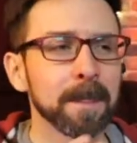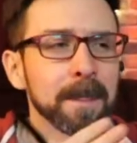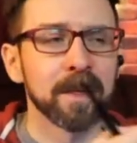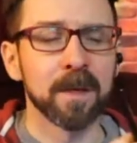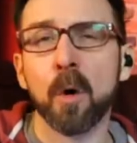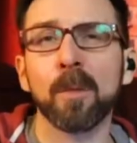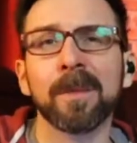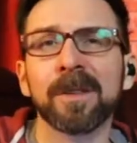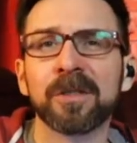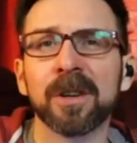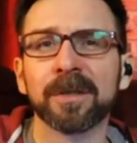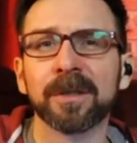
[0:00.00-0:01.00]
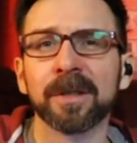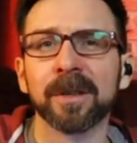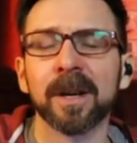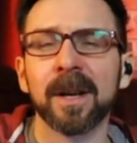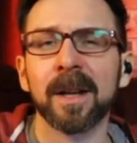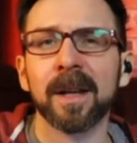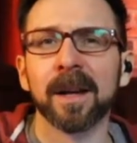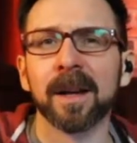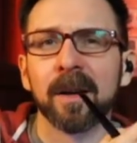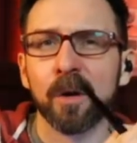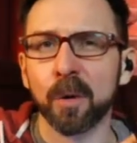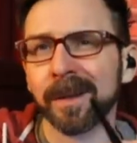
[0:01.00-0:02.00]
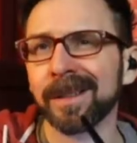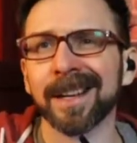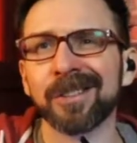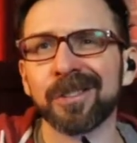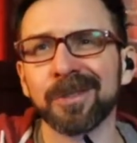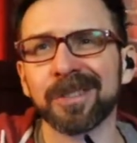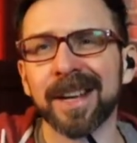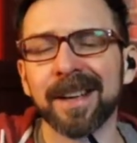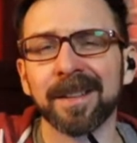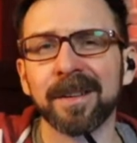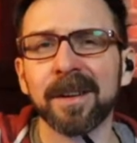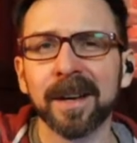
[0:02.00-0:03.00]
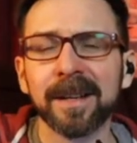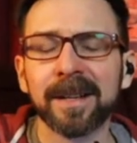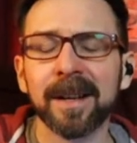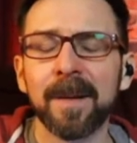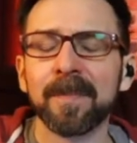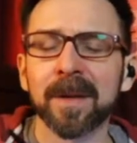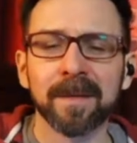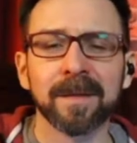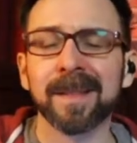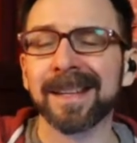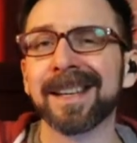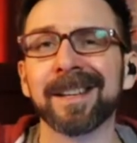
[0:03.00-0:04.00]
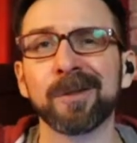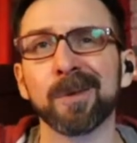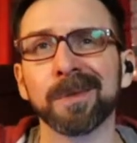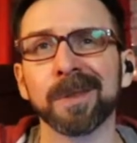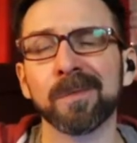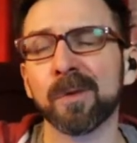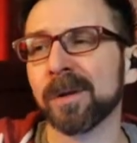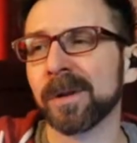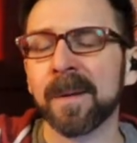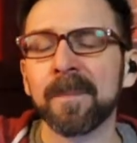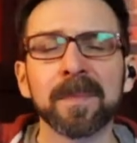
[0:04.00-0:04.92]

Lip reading: The homeless shelter only lets you stay the night, and then they kick you out in the morning.